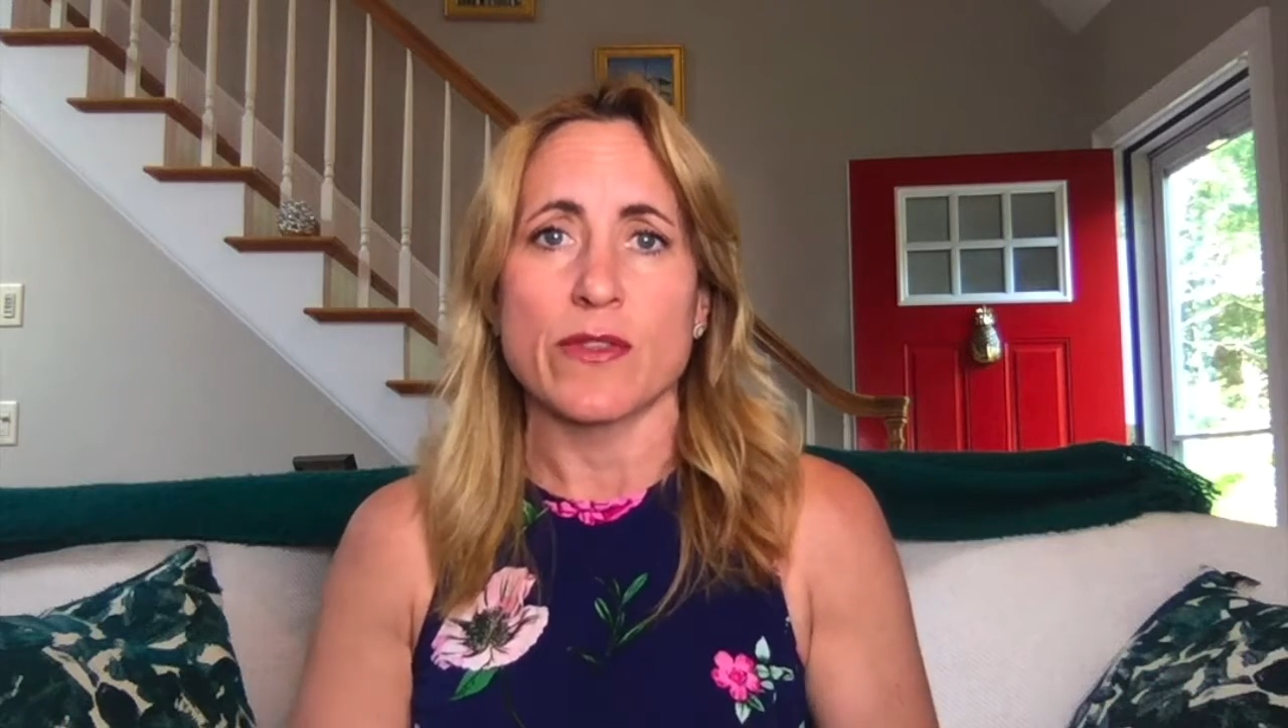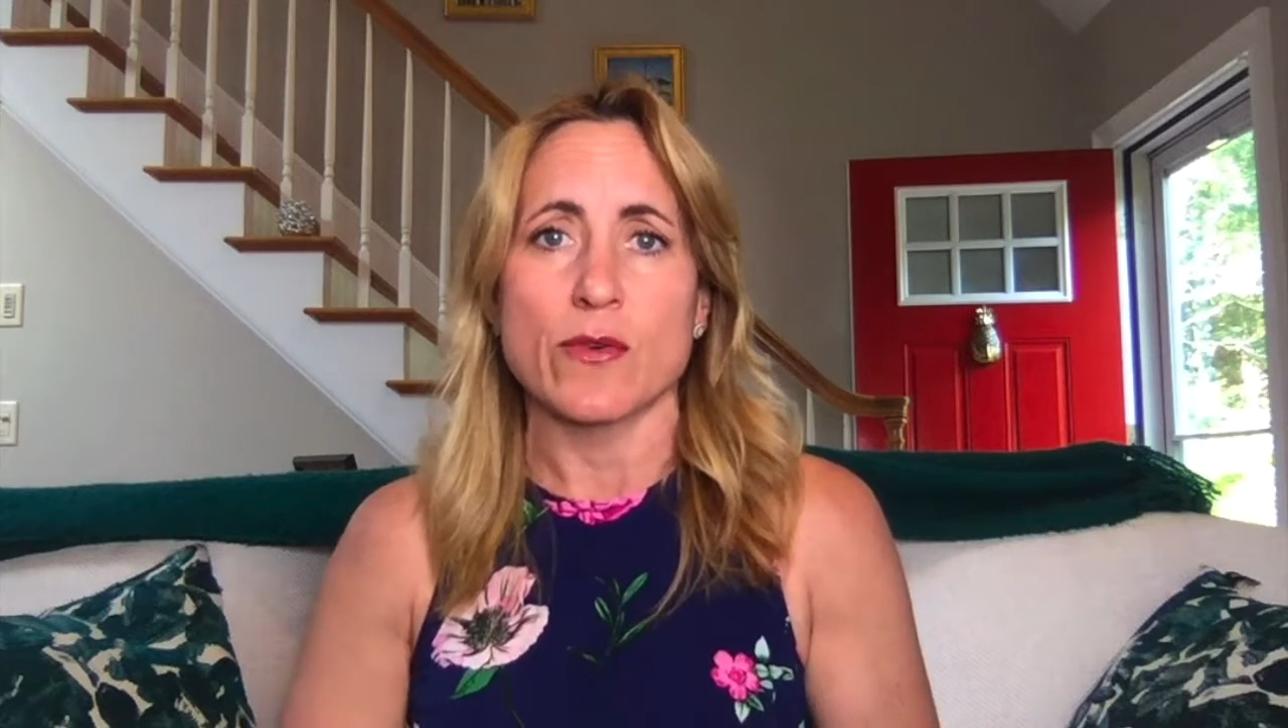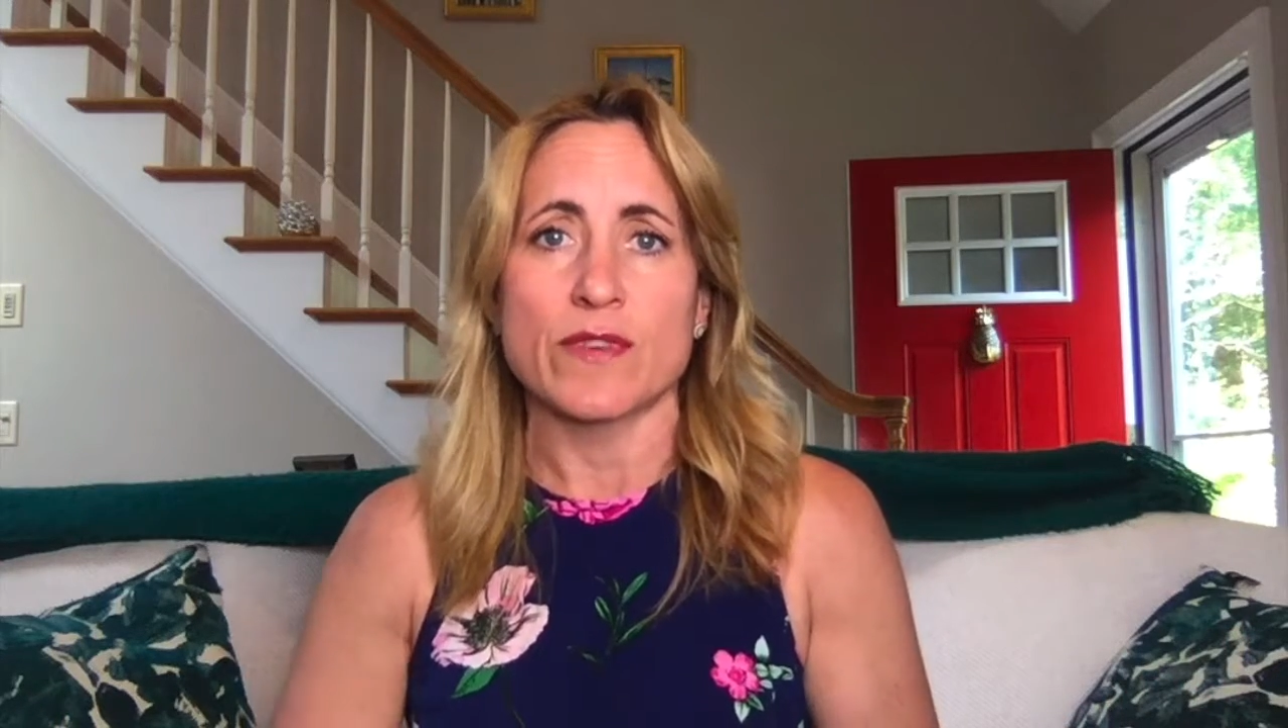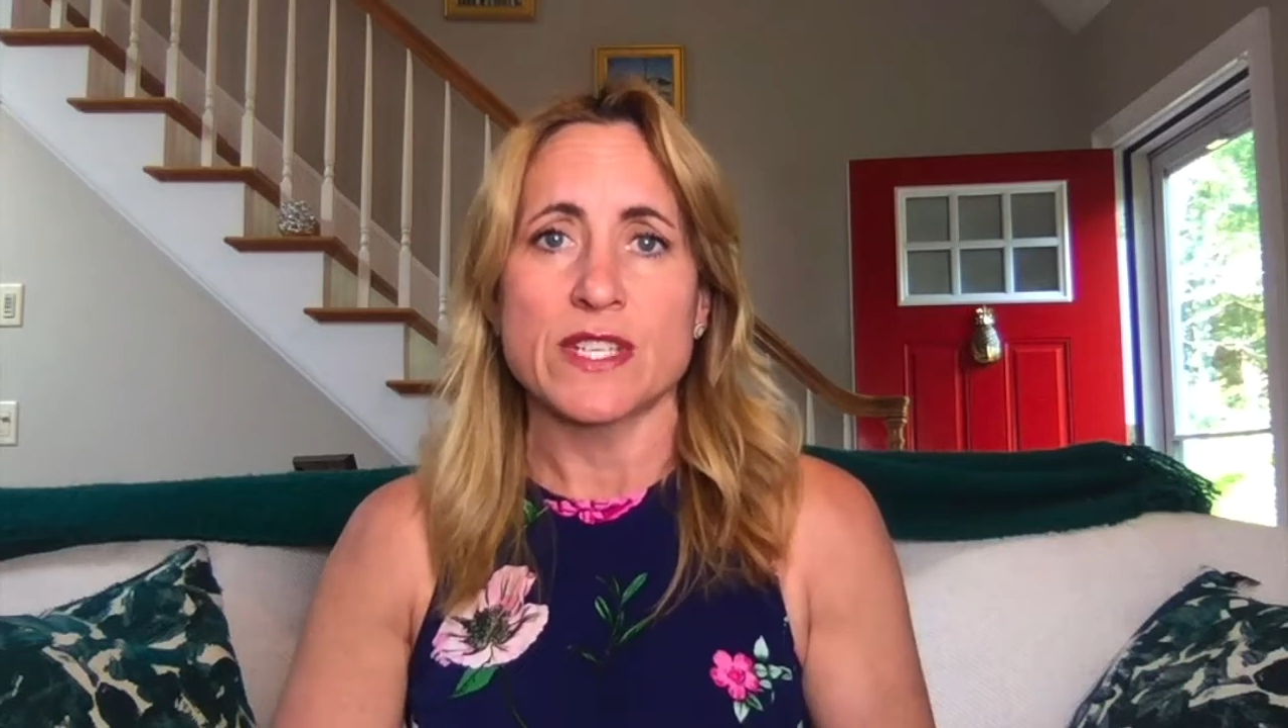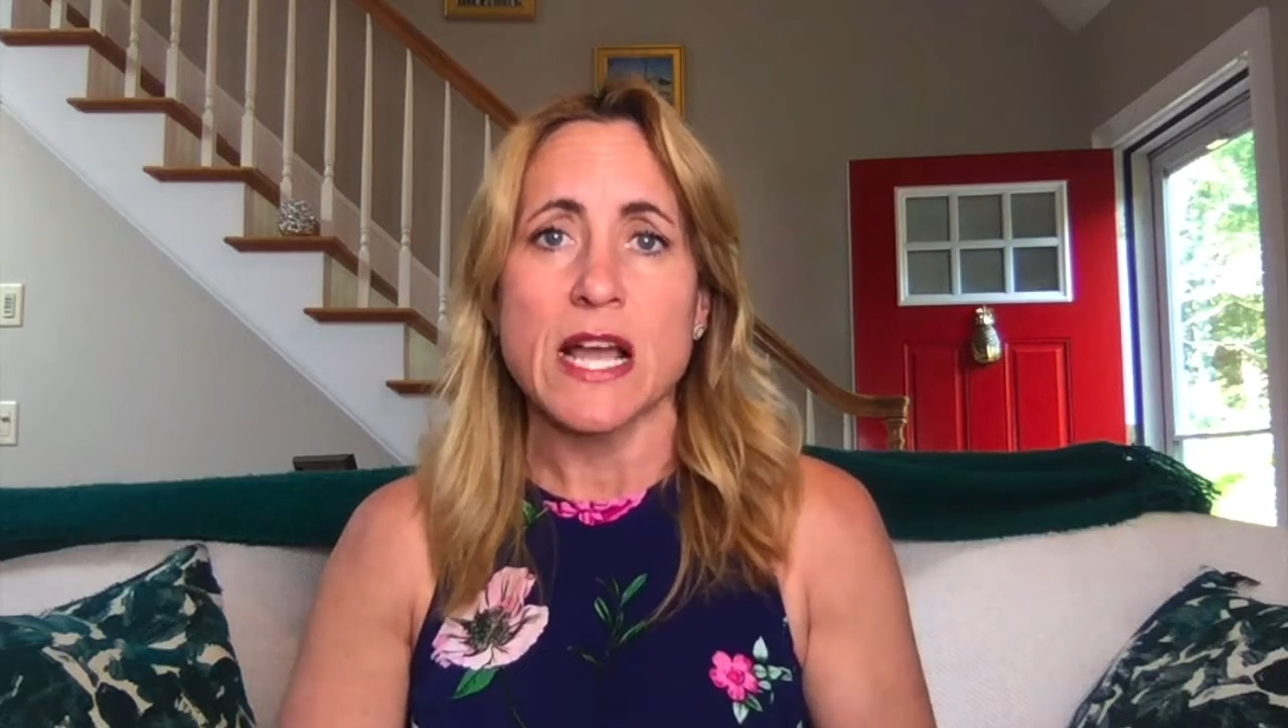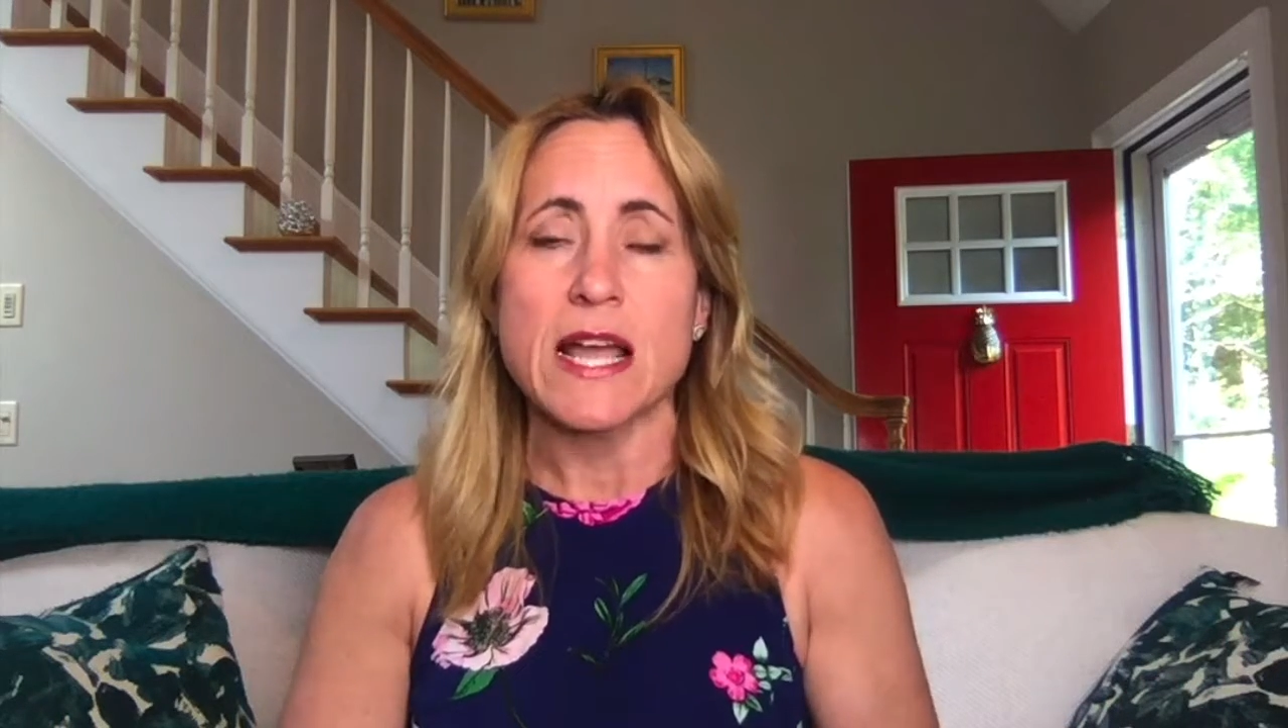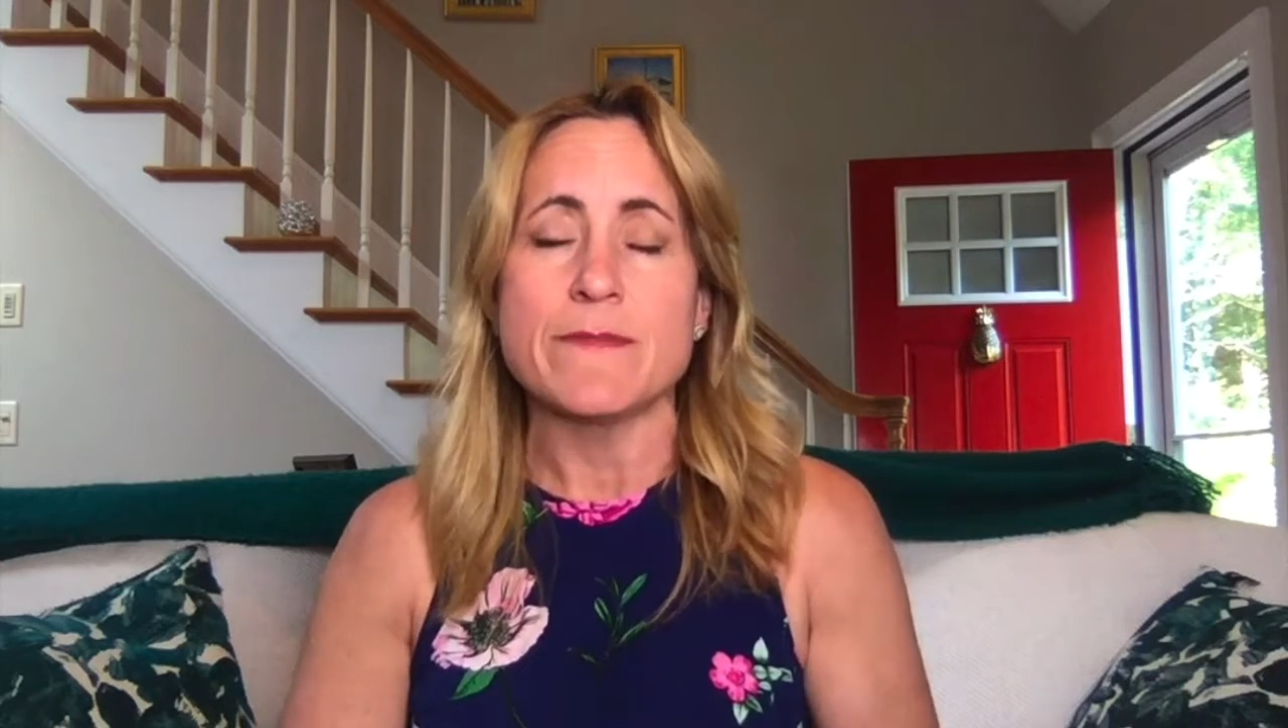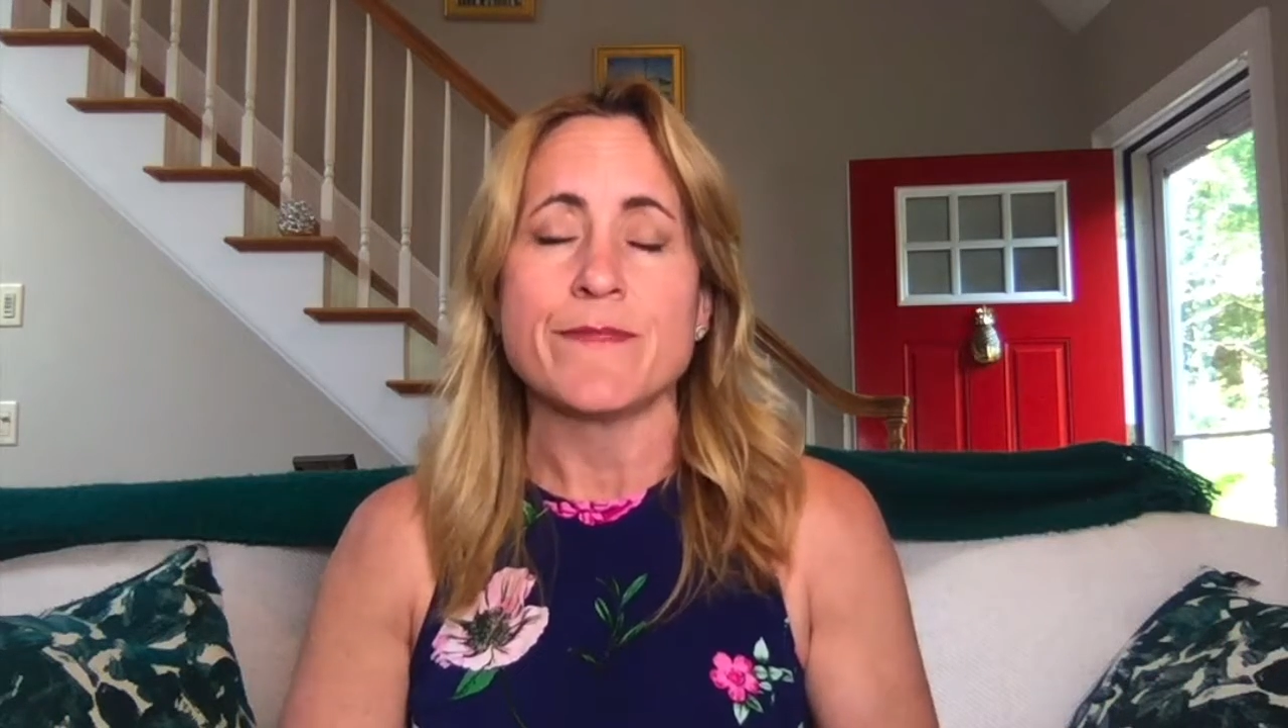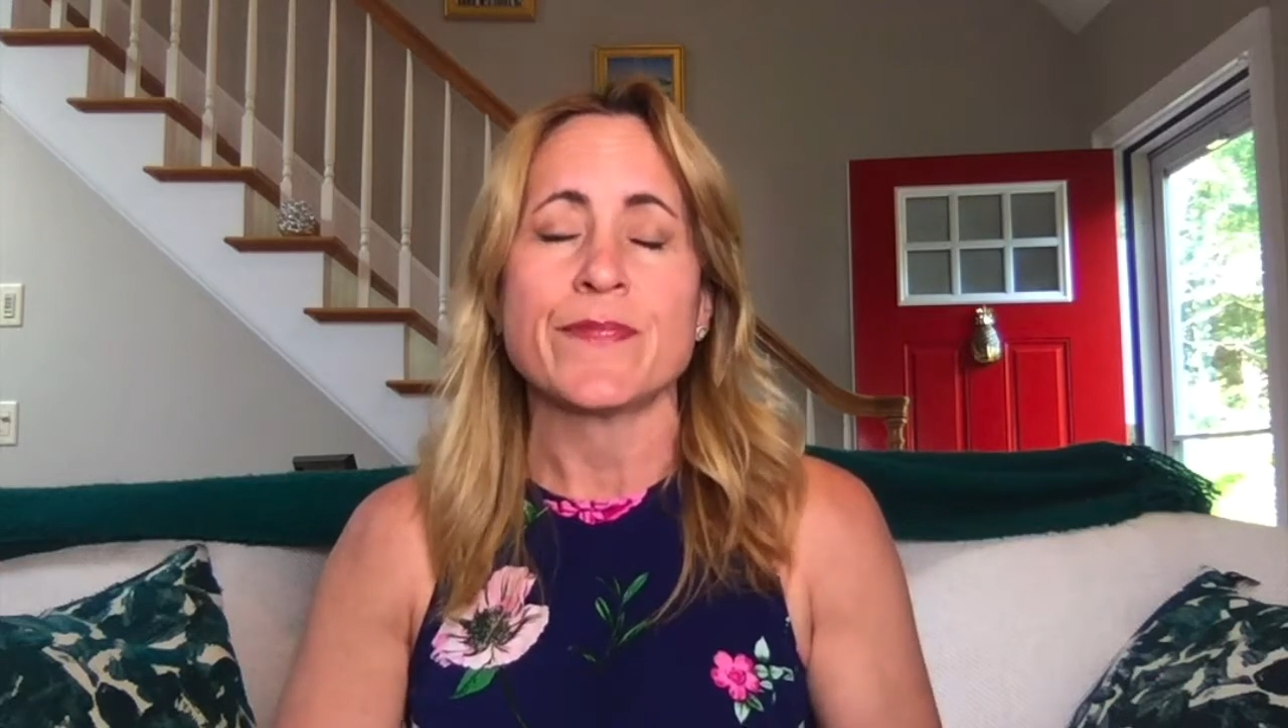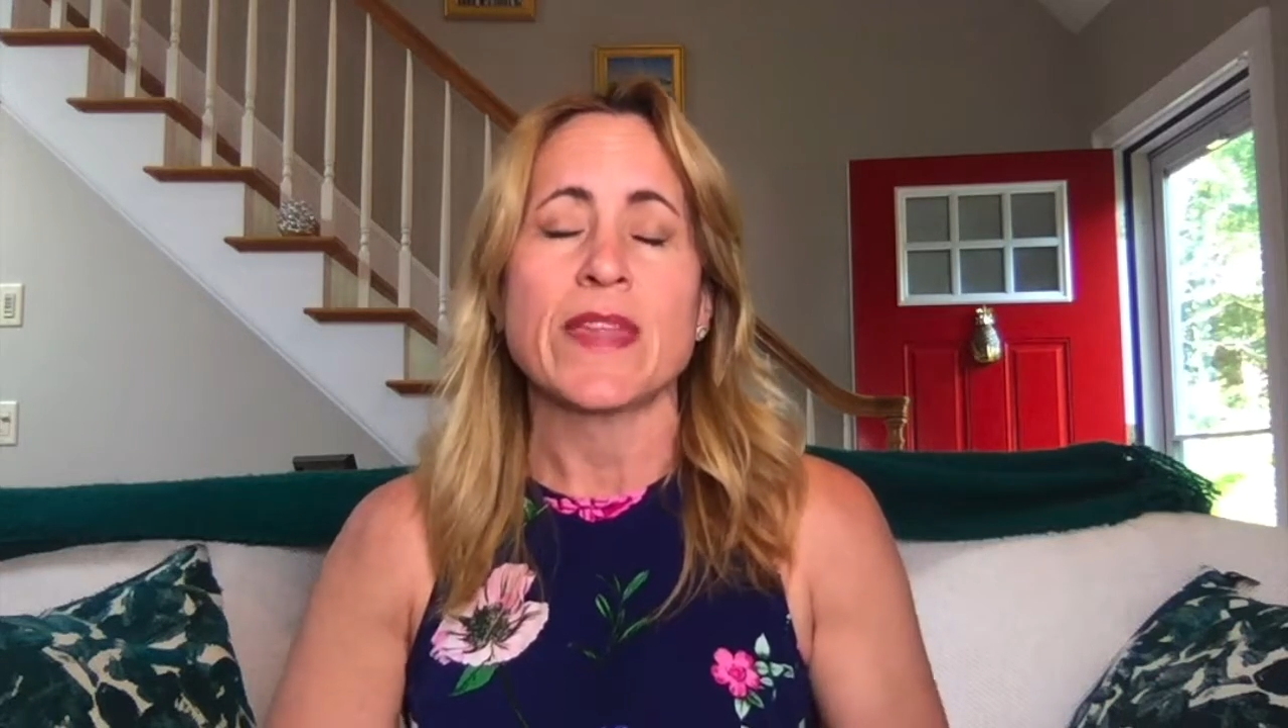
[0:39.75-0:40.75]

over time.